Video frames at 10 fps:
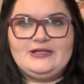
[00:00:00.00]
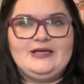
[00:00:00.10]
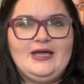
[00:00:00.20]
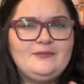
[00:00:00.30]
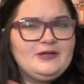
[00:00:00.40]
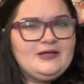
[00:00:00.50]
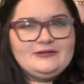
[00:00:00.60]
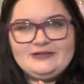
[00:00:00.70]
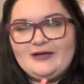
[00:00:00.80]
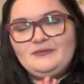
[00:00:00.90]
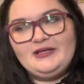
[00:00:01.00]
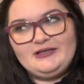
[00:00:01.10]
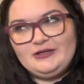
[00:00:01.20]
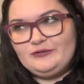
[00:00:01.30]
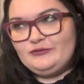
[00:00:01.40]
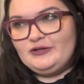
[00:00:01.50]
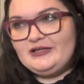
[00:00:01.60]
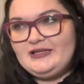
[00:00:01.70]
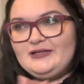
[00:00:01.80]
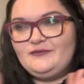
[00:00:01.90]
Like I'm not I'm not here for
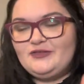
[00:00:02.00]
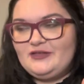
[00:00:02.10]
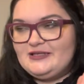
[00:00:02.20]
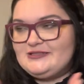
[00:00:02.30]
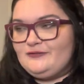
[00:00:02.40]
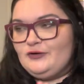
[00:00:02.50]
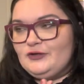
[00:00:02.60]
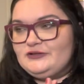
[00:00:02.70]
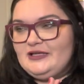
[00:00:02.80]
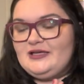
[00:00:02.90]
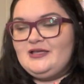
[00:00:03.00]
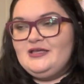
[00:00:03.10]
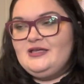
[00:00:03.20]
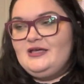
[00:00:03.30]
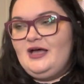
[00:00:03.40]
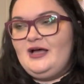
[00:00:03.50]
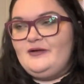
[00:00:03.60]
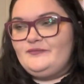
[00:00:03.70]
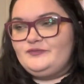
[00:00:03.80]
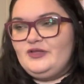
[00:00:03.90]
any of the things I've heard like
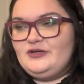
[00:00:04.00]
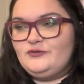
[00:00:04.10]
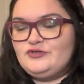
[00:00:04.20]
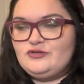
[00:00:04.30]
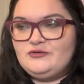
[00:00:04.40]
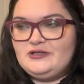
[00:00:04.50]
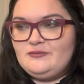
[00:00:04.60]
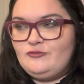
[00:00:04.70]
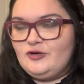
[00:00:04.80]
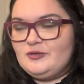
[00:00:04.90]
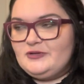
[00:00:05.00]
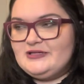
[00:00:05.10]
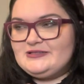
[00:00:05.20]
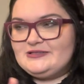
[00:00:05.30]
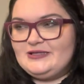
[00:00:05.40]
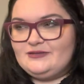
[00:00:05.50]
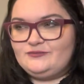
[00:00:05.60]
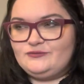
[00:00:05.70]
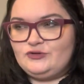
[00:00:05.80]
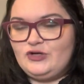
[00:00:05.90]
um they don't do it anymore because it's like
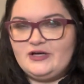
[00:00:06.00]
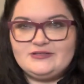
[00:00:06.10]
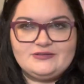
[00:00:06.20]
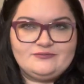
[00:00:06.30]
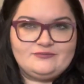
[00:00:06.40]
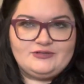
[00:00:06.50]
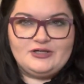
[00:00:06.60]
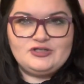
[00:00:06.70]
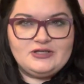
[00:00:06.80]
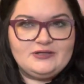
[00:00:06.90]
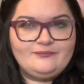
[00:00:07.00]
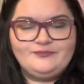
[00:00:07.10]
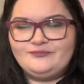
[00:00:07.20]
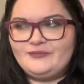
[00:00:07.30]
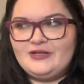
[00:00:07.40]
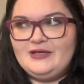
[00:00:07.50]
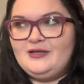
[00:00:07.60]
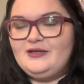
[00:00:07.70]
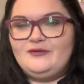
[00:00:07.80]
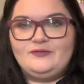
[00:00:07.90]
cross touching
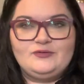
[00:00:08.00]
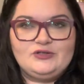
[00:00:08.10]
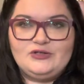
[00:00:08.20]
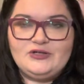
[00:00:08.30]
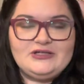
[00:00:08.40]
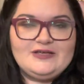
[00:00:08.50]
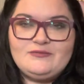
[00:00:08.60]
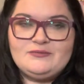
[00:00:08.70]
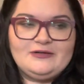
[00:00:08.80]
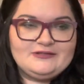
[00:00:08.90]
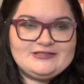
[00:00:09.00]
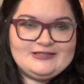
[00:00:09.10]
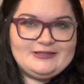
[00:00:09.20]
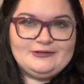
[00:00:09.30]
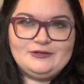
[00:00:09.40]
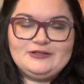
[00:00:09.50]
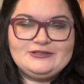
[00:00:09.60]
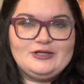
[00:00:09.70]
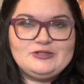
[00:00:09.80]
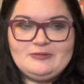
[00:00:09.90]
you're going to give me my receipt. You're going
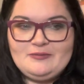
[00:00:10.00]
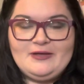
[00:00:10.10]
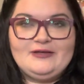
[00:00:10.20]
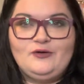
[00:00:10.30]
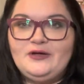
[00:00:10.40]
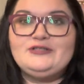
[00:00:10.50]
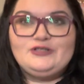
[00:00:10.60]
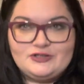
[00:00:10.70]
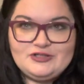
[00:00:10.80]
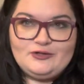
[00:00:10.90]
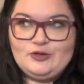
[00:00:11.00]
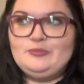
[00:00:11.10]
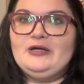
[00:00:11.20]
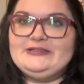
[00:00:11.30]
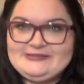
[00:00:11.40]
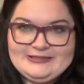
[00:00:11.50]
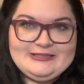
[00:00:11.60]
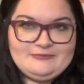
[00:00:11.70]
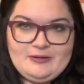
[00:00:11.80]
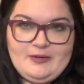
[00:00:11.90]
to touch my bag. Go ahead and touch that coupon and stick it
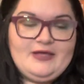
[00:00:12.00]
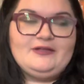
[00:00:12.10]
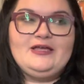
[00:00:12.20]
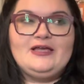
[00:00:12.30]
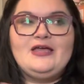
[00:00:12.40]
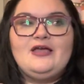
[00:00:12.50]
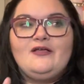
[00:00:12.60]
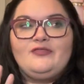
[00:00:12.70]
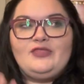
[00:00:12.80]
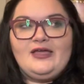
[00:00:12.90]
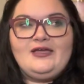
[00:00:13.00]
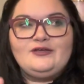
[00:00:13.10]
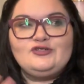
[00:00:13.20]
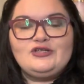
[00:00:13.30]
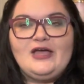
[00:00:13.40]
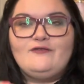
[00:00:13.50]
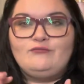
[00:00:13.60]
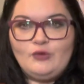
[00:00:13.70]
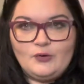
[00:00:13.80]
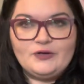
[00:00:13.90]
in my bag. Like, they should have
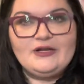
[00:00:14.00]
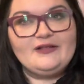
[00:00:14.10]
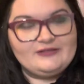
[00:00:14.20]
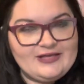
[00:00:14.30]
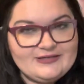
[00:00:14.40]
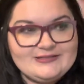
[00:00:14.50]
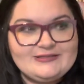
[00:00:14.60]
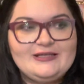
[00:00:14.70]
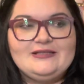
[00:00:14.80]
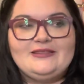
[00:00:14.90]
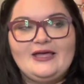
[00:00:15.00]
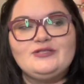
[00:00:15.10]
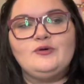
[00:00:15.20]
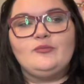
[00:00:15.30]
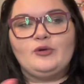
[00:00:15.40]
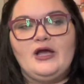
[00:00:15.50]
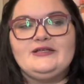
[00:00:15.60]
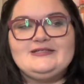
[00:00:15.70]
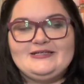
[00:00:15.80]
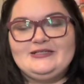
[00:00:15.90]
more, not less. Like, that's what brought
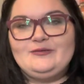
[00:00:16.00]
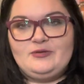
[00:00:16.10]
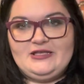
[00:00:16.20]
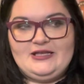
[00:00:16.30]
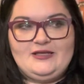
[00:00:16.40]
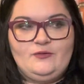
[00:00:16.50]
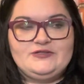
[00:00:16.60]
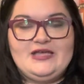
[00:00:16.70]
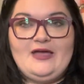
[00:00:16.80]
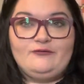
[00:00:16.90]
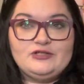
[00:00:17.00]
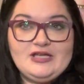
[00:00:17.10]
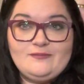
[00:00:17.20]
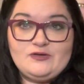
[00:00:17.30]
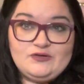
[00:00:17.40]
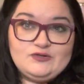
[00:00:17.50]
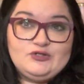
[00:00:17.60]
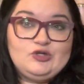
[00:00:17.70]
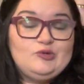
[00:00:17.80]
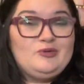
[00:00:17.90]
us in at the beginning was that every time you used
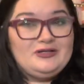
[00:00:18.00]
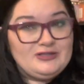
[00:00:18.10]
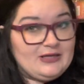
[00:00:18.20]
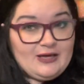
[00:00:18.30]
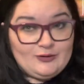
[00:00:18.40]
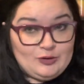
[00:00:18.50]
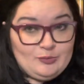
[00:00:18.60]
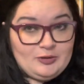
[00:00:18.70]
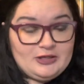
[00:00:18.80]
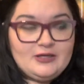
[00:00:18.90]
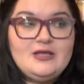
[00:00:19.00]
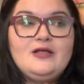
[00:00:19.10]
a coupon, you got a coupon.